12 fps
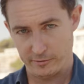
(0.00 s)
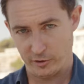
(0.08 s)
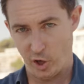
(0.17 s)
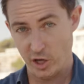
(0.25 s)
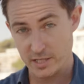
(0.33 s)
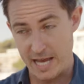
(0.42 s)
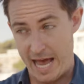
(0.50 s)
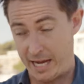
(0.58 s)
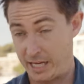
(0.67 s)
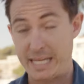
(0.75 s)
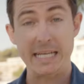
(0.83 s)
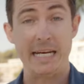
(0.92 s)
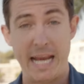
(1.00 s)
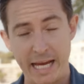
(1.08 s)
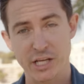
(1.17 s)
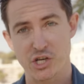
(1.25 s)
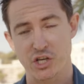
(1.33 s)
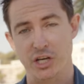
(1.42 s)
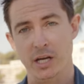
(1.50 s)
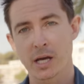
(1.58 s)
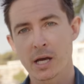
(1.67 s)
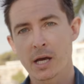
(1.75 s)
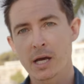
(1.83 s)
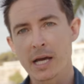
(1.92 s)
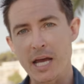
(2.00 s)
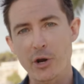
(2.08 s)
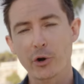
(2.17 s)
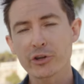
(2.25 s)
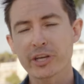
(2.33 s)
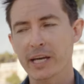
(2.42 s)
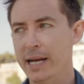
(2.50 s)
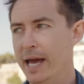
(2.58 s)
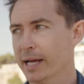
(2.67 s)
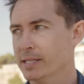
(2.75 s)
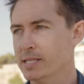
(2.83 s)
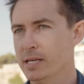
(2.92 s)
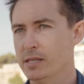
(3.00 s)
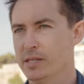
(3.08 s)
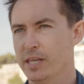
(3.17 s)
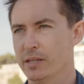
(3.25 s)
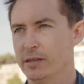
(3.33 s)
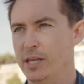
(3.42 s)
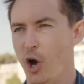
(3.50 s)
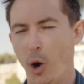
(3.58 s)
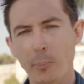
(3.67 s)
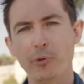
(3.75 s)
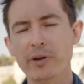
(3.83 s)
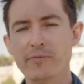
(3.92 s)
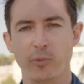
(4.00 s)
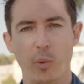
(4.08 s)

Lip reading: of loss, and connection. In order to connect, the operative